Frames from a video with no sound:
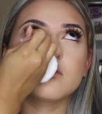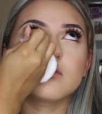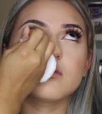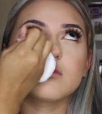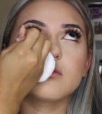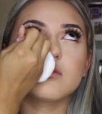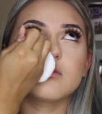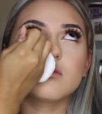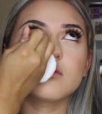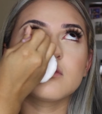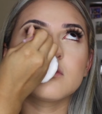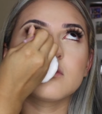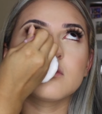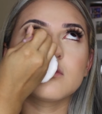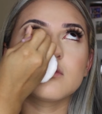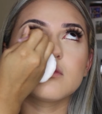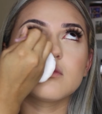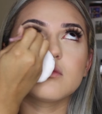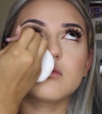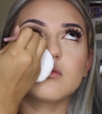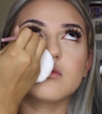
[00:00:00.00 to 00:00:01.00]
the top,
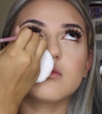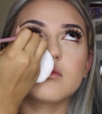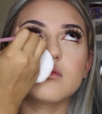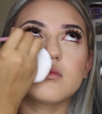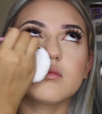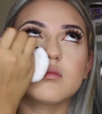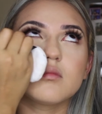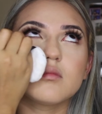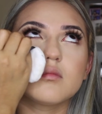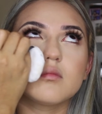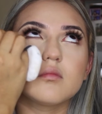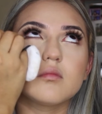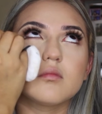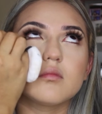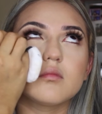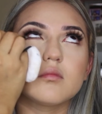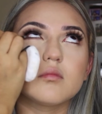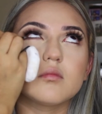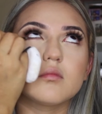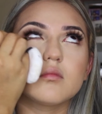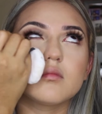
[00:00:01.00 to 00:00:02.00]
the dark
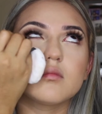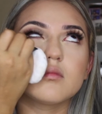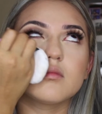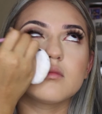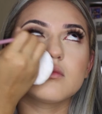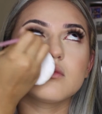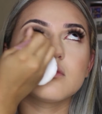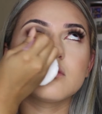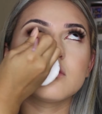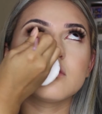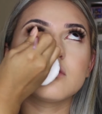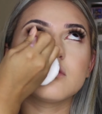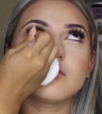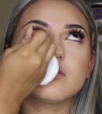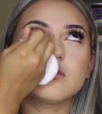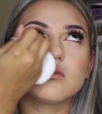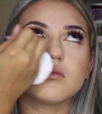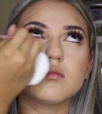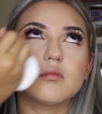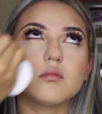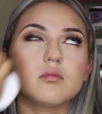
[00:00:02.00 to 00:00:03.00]
brown,
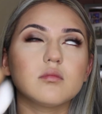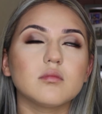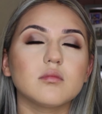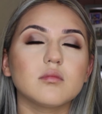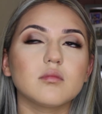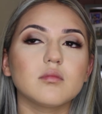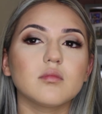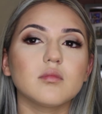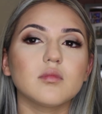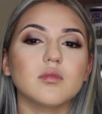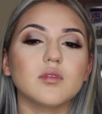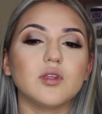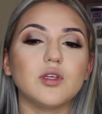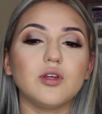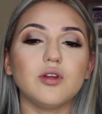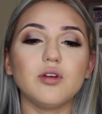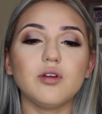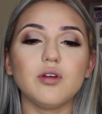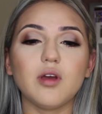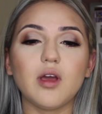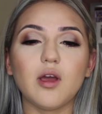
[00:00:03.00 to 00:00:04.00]
we are going
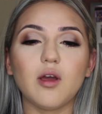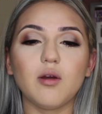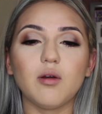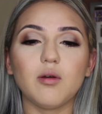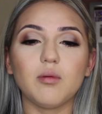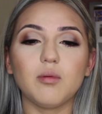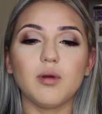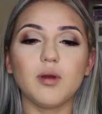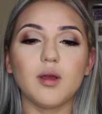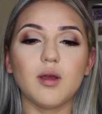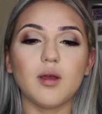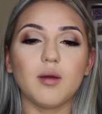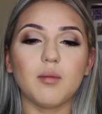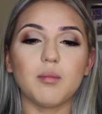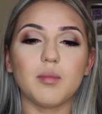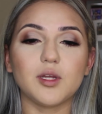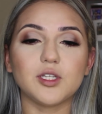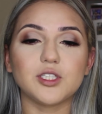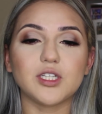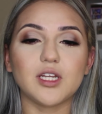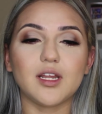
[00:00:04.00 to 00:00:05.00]
to smoke
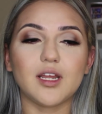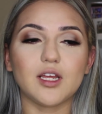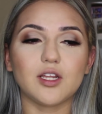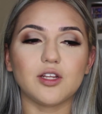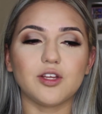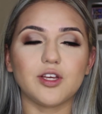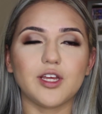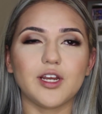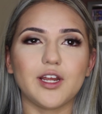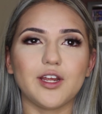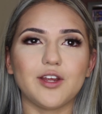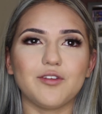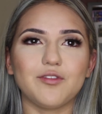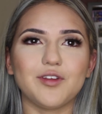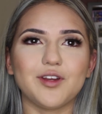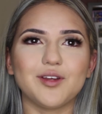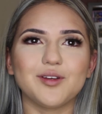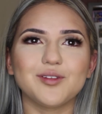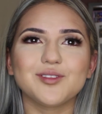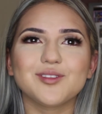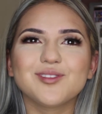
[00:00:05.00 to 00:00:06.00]
out that brown
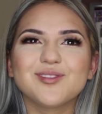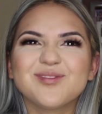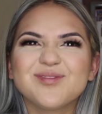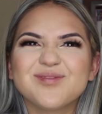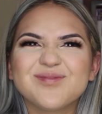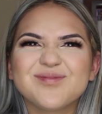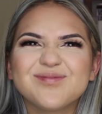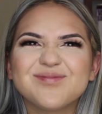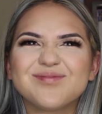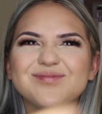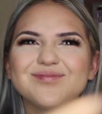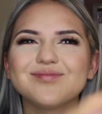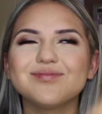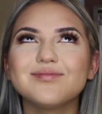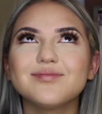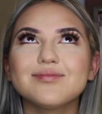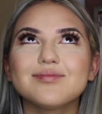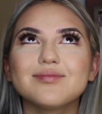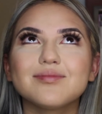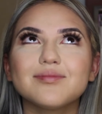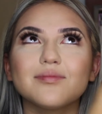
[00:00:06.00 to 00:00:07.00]
liner that we just
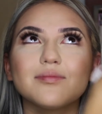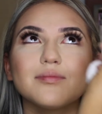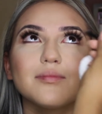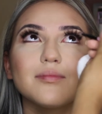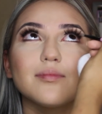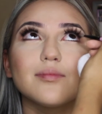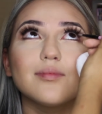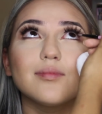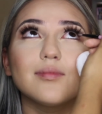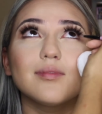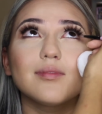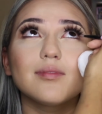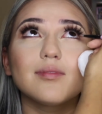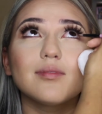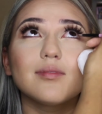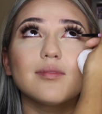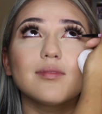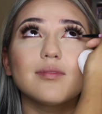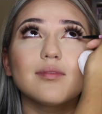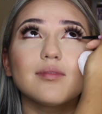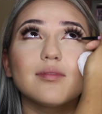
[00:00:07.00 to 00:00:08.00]
applied.
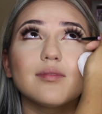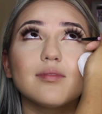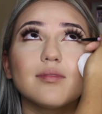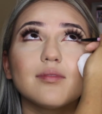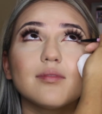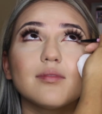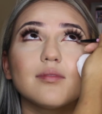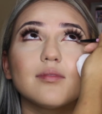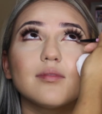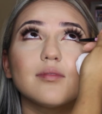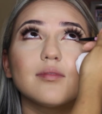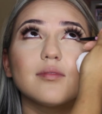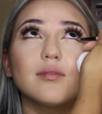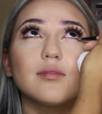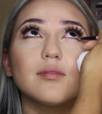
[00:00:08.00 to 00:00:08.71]
And then